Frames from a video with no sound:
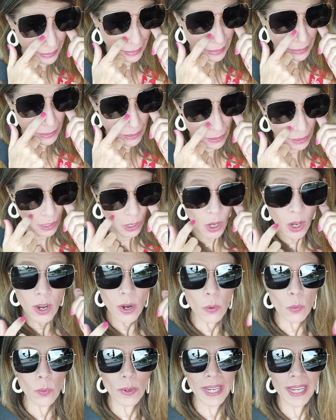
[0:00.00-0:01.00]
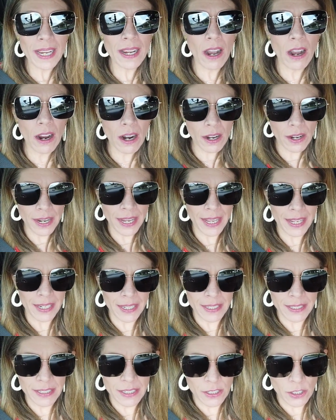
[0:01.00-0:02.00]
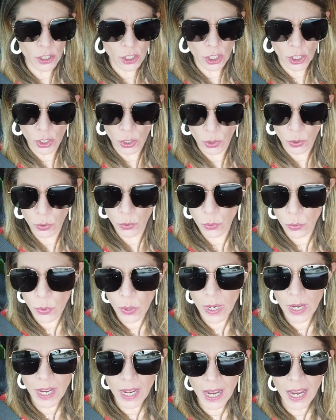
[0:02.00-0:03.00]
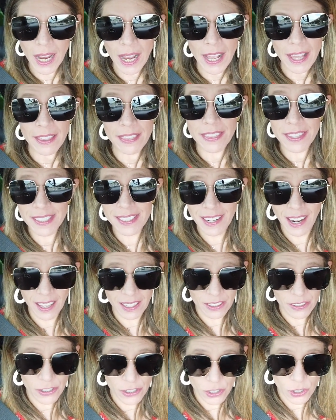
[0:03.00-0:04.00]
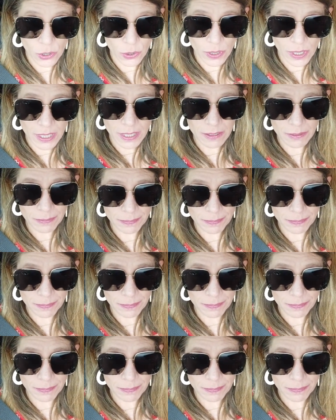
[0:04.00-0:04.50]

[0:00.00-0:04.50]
yeah, we are headed to the dollar store